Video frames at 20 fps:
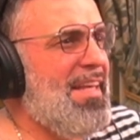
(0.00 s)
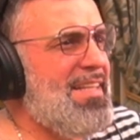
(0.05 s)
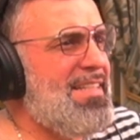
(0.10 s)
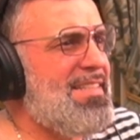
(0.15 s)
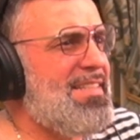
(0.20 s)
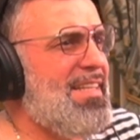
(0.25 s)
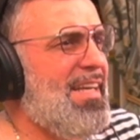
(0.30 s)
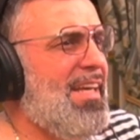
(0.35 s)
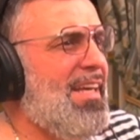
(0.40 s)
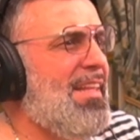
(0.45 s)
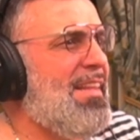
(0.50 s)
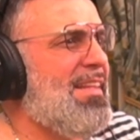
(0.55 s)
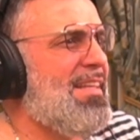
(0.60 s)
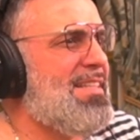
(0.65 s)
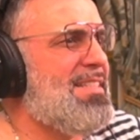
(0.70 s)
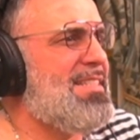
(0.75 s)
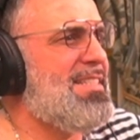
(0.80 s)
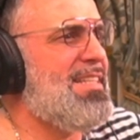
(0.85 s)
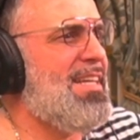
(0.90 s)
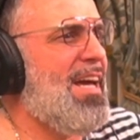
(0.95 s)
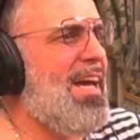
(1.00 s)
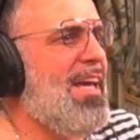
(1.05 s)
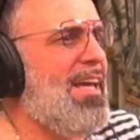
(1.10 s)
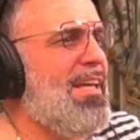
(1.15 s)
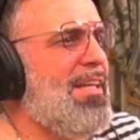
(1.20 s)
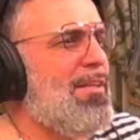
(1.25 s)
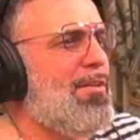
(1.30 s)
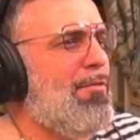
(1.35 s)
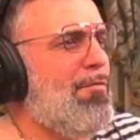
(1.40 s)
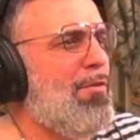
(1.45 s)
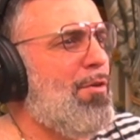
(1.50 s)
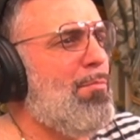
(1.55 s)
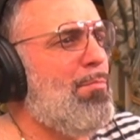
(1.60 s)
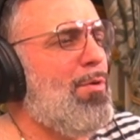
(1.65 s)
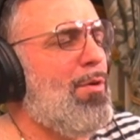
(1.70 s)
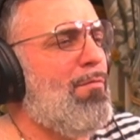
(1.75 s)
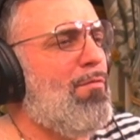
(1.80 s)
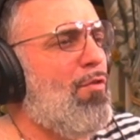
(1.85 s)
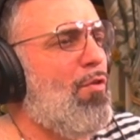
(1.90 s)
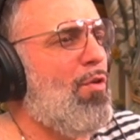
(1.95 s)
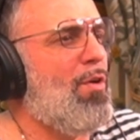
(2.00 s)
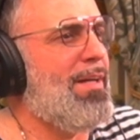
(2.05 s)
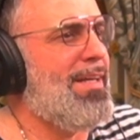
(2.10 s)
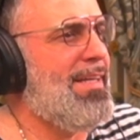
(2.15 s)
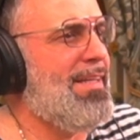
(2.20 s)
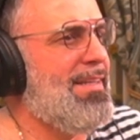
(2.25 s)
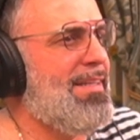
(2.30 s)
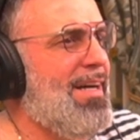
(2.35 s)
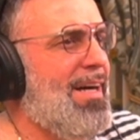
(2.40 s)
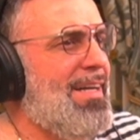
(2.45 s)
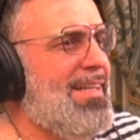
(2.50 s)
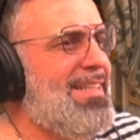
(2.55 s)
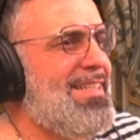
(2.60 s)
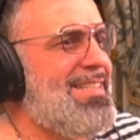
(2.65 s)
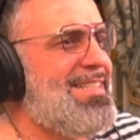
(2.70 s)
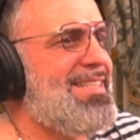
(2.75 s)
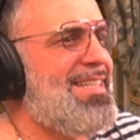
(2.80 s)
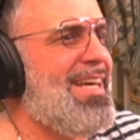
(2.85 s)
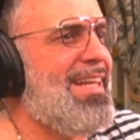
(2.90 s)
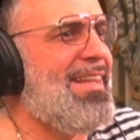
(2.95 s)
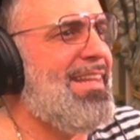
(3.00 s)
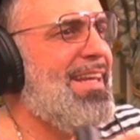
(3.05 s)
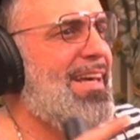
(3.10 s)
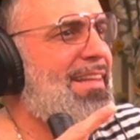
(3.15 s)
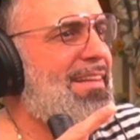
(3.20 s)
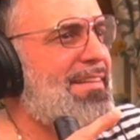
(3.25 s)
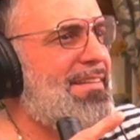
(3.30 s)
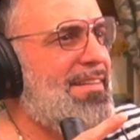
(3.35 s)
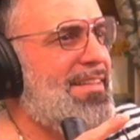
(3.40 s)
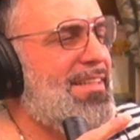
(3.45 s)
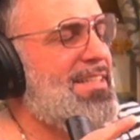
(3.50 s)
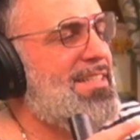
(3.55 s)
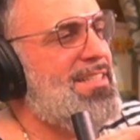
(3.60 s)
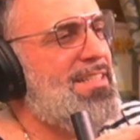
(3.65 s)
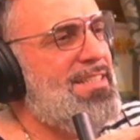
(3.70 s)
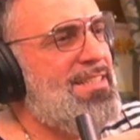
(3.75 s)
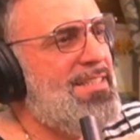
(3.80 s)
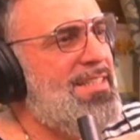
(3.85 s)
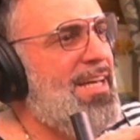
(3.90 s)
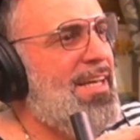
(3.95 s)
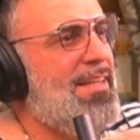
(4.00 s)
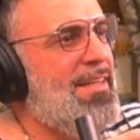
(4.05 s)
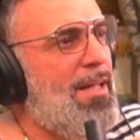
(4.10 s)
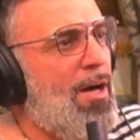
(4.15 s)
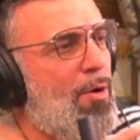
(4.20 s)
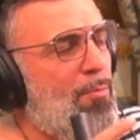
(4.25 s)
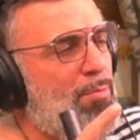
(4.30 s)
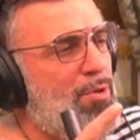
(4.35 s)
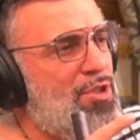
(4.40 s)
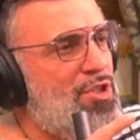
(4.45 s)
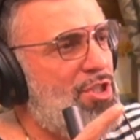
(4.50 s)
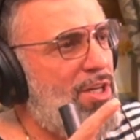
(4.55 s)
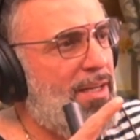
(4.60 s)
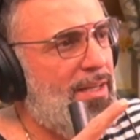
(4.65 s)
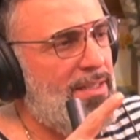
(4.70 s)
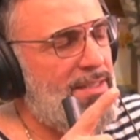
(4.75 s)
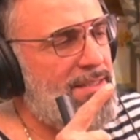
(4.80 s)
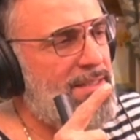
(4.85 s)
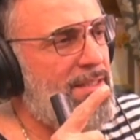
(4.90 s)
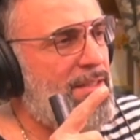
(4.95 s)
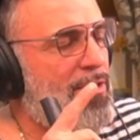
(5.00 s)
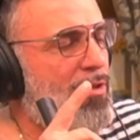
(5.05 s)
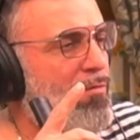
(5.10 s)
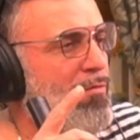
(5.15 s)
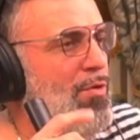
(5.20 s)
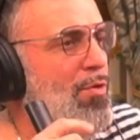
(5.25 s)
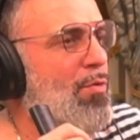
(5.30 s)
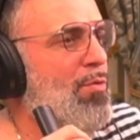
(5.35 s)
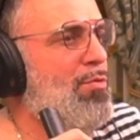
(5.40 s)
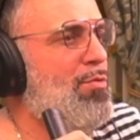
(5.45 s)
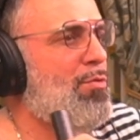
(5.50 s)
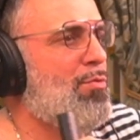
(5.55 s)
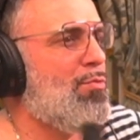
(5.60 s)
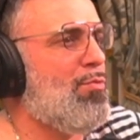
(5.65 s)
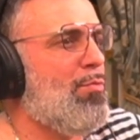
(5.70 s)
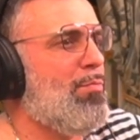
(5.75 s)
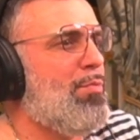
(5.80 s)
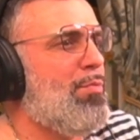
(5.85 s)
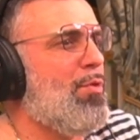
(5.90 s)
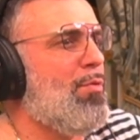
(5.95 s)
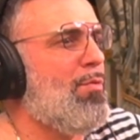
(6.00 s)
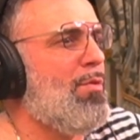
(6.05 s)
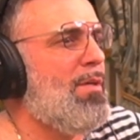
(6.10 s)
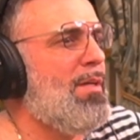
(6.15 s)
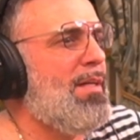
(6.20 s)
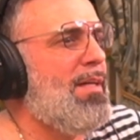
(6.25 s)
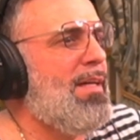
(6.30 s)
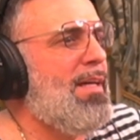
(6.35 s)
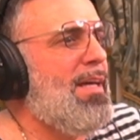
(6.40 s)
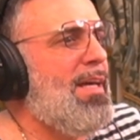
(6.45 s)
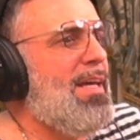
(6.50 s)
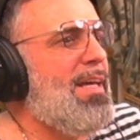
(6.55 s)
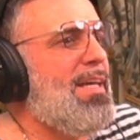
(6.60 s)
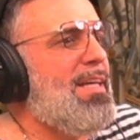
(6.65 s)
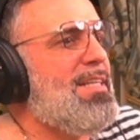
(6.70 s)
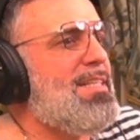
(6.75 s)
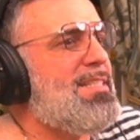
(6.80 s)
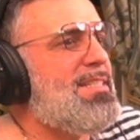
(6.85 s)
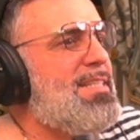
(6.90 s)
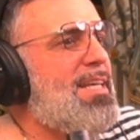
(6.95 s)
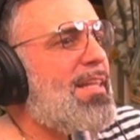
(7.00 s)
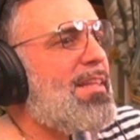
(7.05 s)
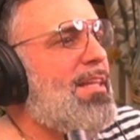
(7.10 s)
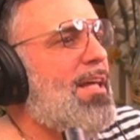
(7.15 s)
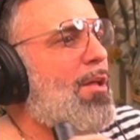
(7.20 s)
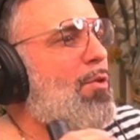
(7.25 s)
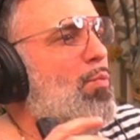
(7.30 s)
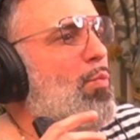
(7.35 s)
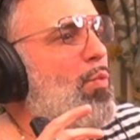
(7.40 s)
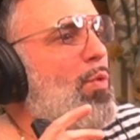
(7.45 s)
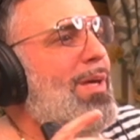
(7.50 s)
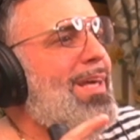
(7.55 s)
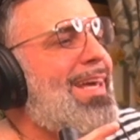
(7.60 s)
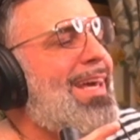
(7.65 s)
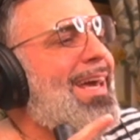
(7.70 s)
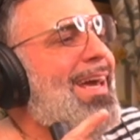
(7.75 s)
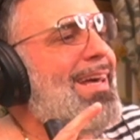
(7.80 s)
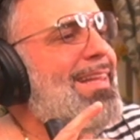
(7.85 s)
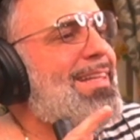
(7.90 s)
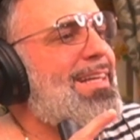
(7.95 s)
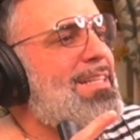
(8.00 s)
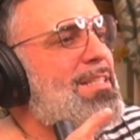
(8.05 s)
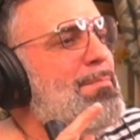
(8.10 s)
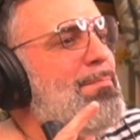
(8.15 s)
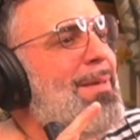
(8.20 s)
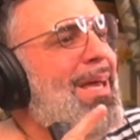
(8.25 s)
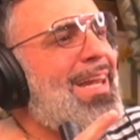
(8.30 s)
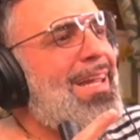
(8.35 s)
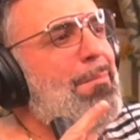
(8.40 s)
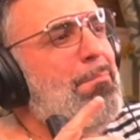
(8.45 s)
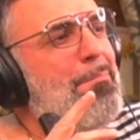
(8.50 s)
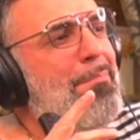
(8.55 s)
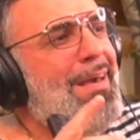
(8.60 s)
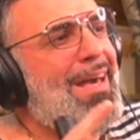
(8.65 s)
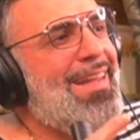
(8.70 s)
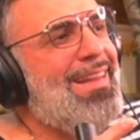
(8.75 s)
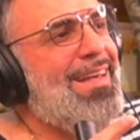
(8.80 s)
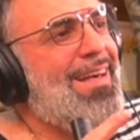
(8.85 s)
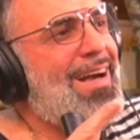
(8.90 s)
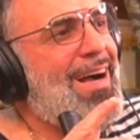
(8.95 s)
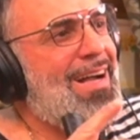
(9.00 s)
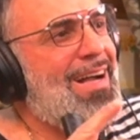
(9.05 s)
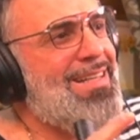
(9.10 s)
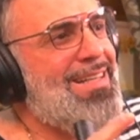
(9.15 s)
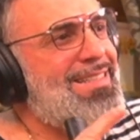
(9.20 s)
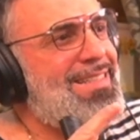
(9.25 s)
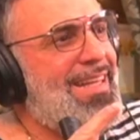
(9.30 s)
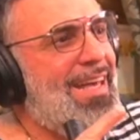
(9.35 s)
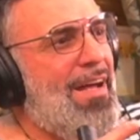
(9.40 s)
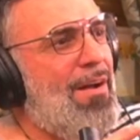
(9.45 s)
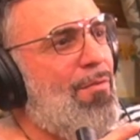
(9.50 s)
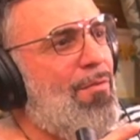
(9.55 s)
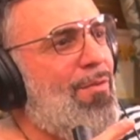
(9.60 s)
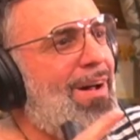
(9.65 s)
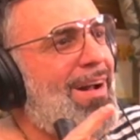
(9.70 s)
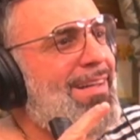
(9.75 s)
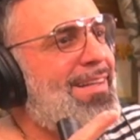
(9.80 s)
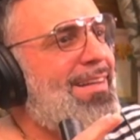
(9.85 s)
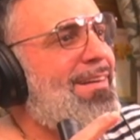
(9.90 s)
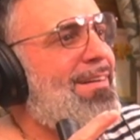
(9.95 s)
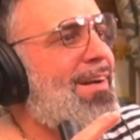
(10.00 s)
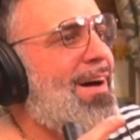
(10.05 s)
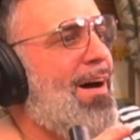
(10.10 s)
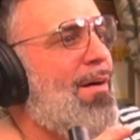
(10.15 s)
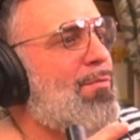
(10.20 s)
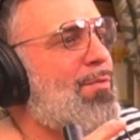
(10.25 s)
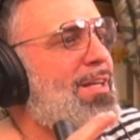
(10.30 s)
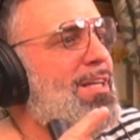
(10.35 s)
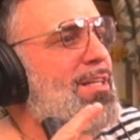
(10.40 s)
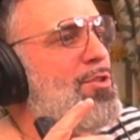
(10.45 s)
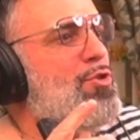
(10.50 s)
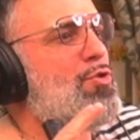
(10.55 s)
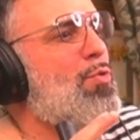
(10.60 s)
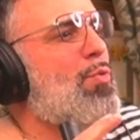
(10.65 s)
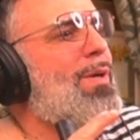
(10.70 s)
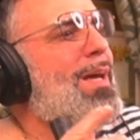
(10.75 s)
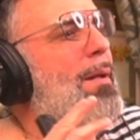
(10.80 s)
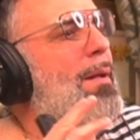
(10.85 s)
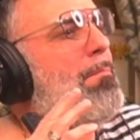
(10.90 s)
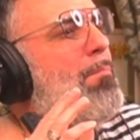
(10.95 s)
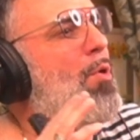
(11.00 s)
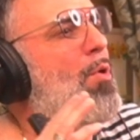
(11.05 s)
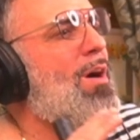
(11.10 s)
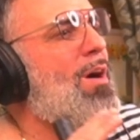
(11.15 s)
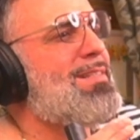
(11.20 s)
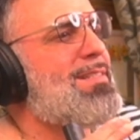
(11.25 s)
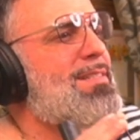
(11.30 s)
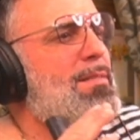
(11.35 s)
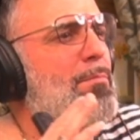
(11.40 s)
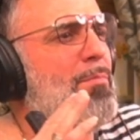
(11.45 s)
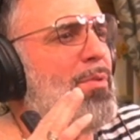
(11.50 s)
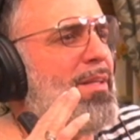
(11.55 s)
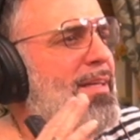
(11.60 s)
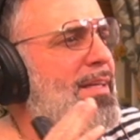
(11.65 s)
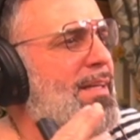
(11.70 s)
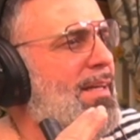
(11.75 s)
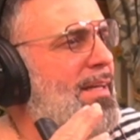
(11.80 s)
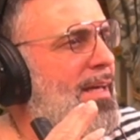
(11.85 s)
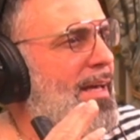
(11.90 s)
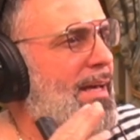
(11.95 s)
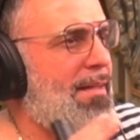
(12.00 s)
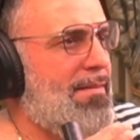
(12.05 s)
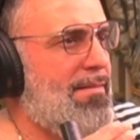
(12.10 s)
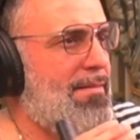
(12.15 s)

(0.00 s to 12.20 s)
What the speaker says: in the CIA interview before he died. He said that, because he's dead now, but check his interview on YouTube though. He said that we had as many bad guys there running around as you can possibly get